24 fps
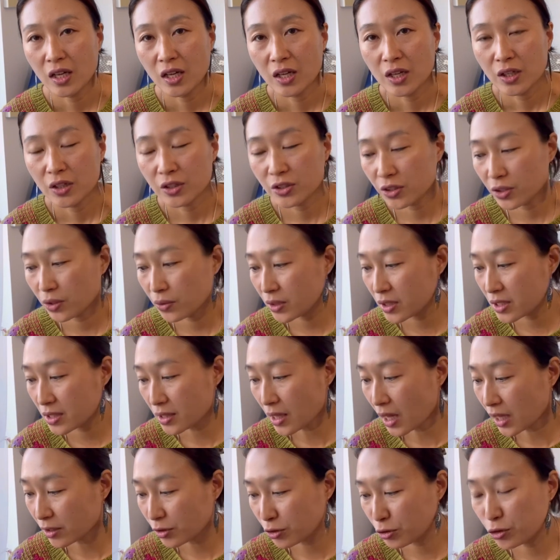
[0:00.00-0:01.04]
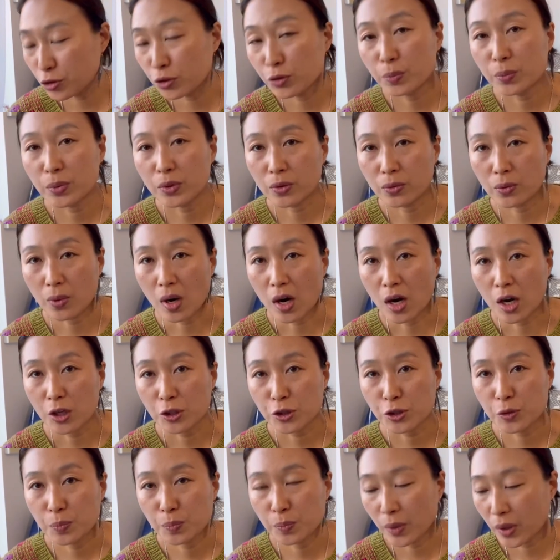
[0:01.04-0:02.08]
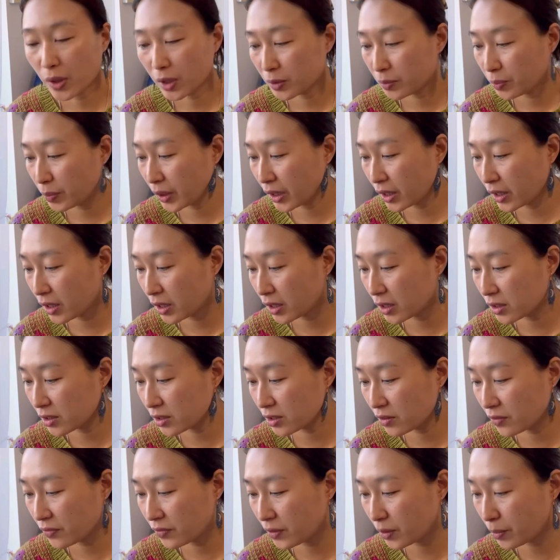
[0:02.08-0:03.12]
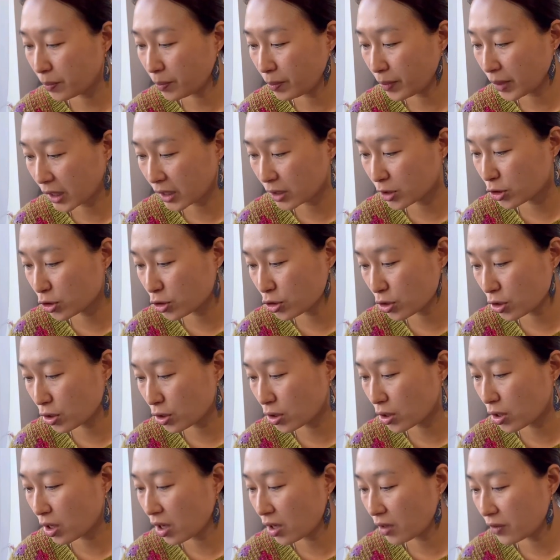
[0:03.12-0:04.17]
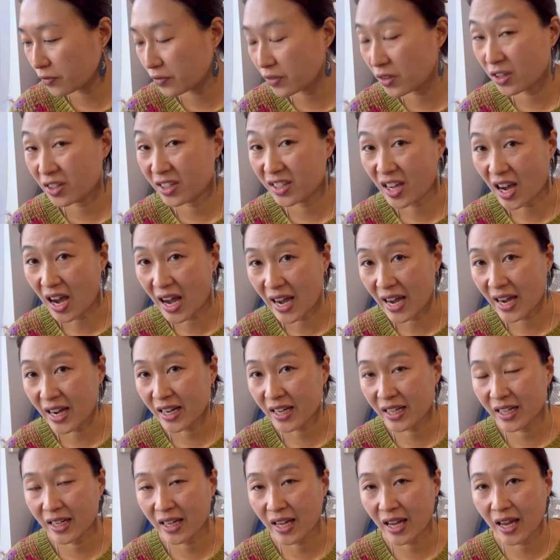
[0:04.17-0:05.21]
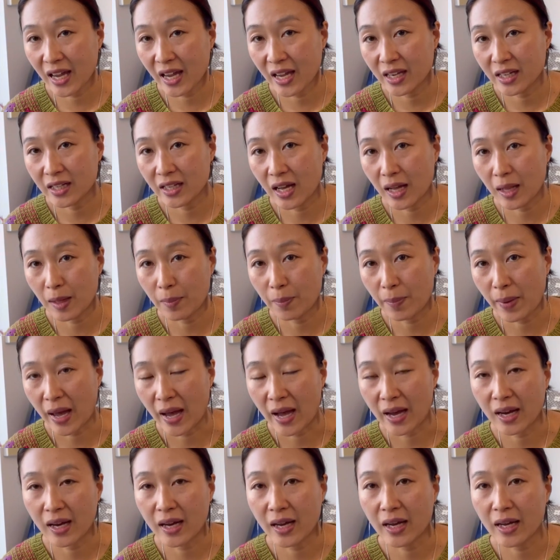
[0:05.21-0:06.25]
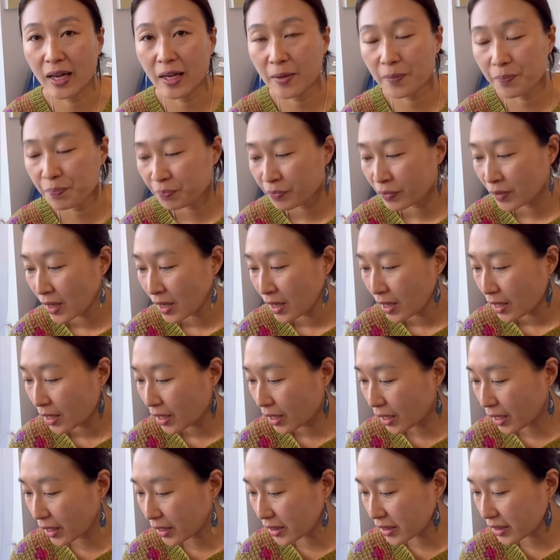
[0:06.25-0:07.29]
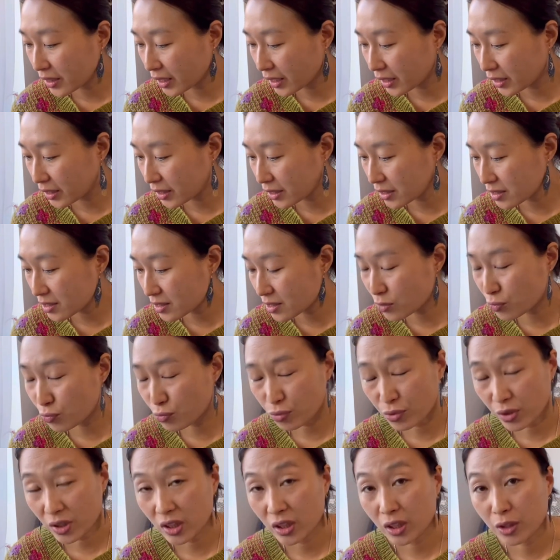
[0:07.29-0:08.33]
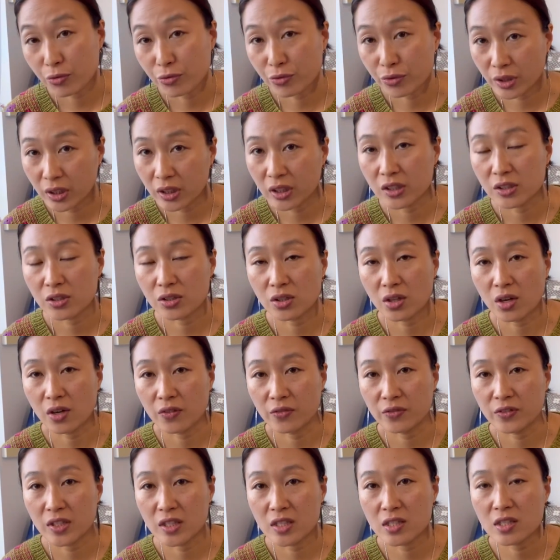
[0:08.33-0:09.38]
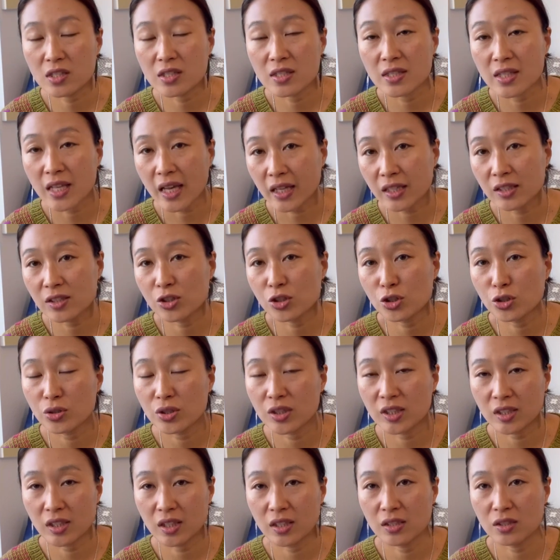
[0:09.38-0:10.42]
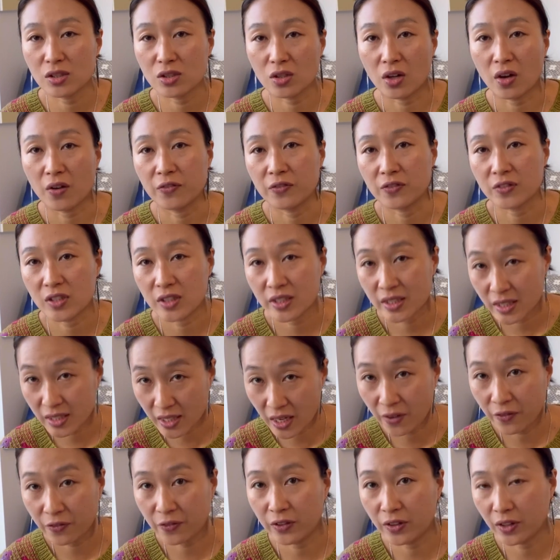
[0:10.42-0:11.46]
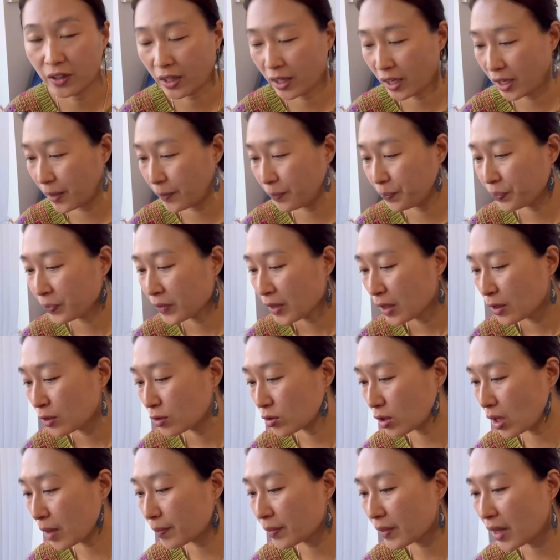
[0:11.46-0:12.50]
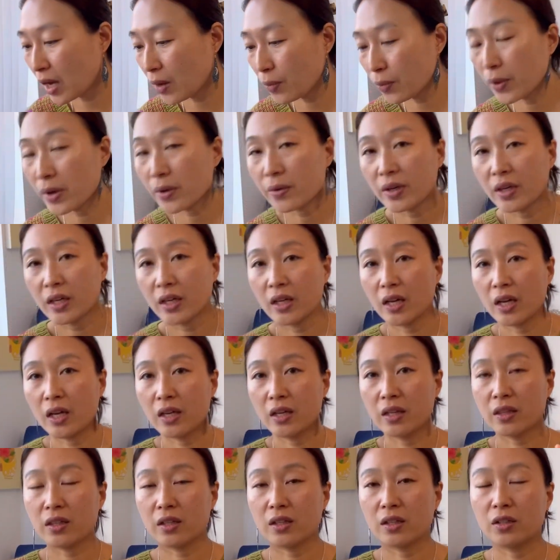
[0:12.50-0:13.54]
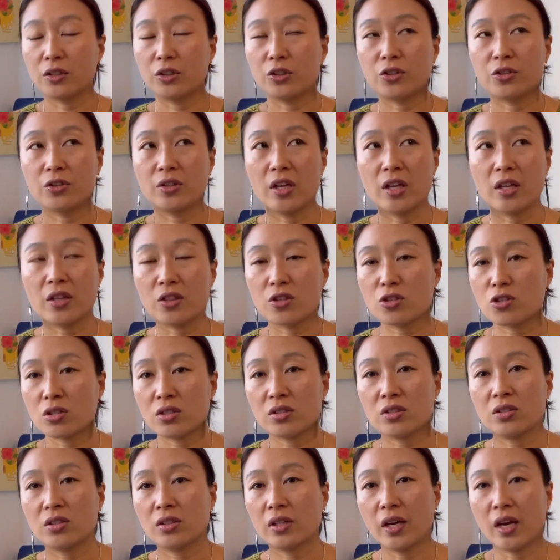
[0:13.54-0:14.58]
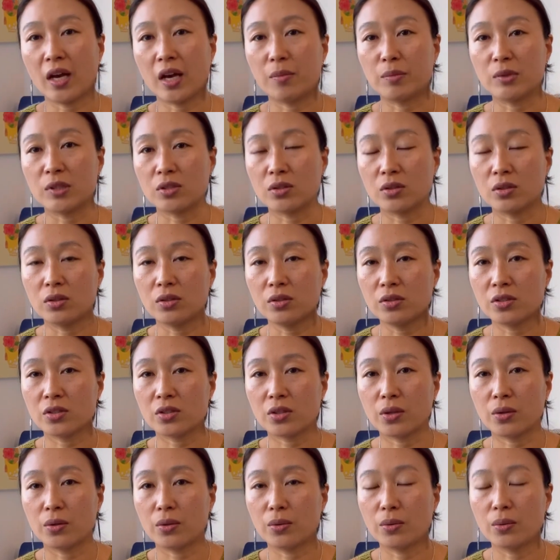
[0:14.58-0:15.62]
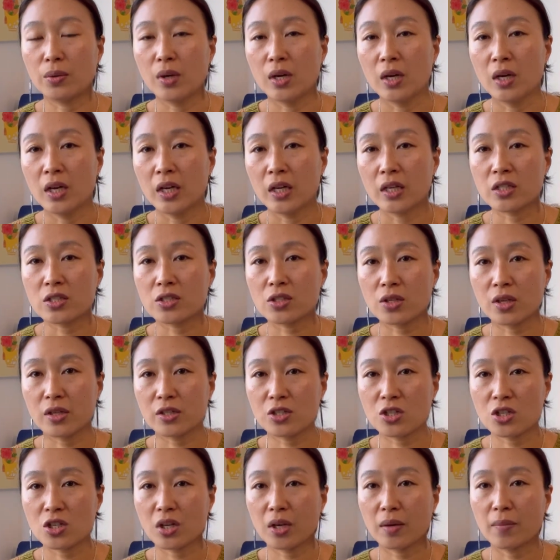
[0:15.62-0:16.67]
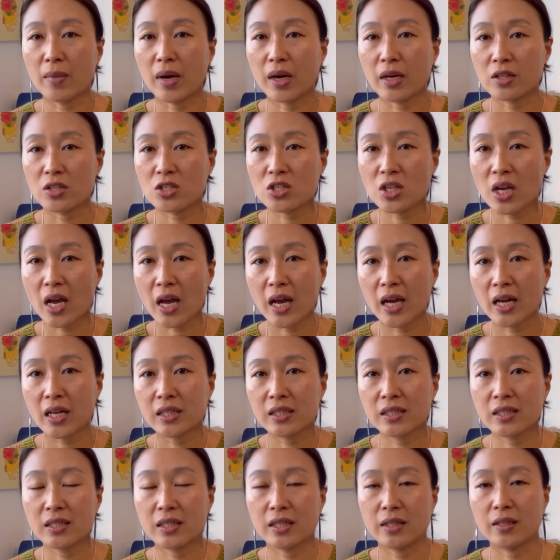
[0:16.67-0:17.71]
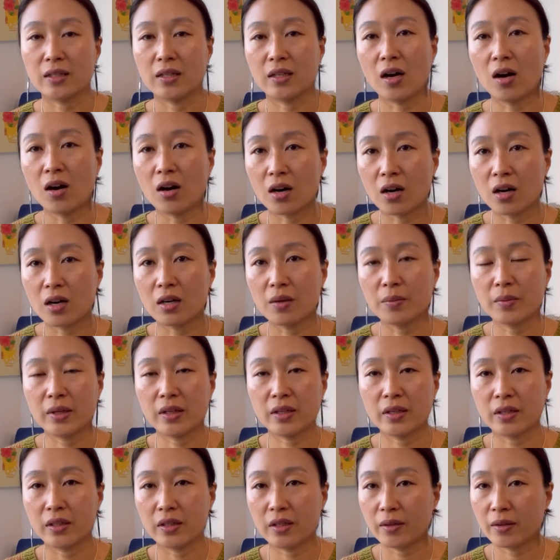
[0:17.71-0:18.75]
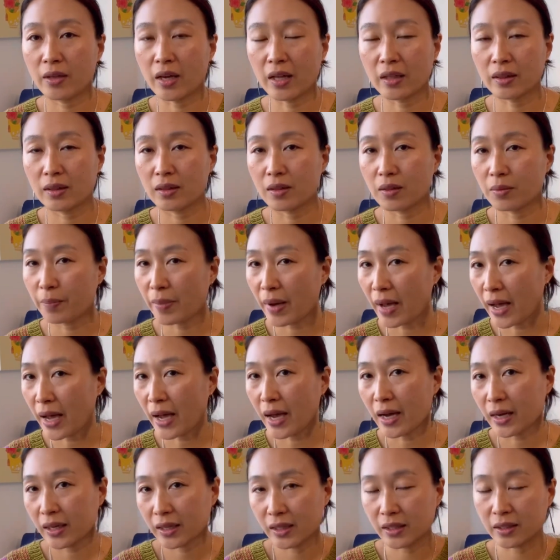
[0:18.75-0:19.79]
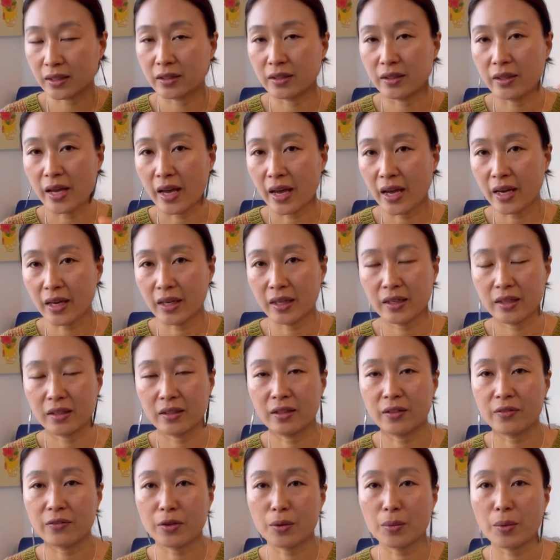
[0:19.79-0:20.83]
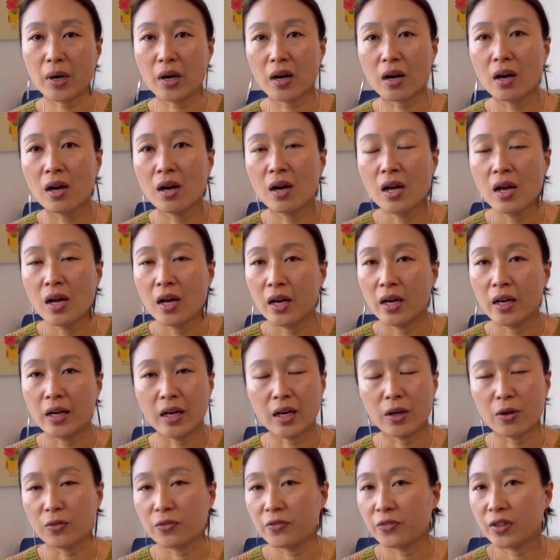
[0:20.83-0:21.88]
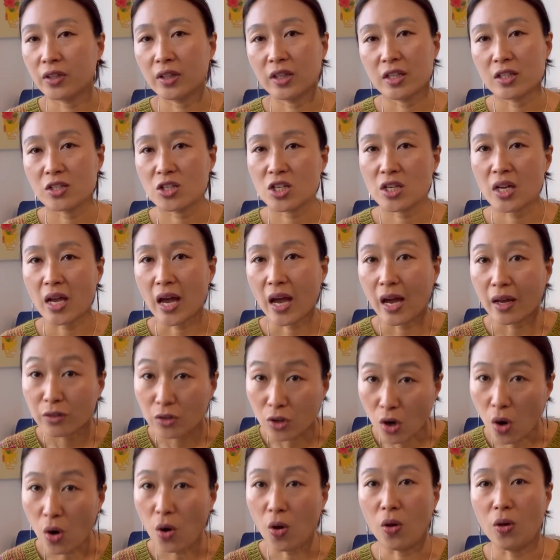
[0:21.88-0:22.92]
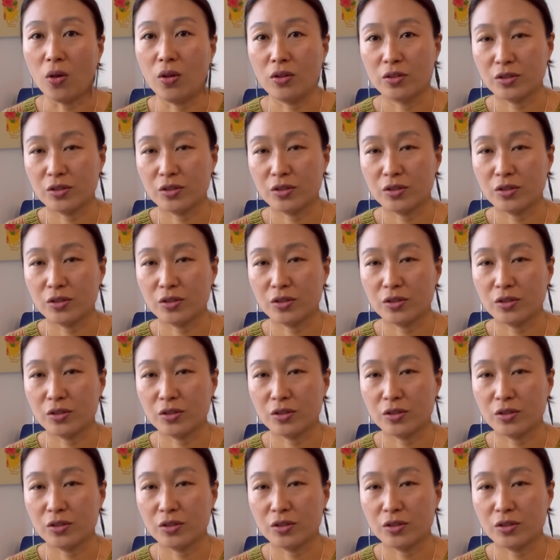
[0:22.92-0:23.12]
So it's not super wash, but because of the mixture of the yak and alpaca, I think it's really, really soft. It's next to skin soft, definitely. So I'm not wearing anything underneath, just a camisole. So it's touching my chest and arm and at the back and neck and everywhere. And I don't feel itchy at all.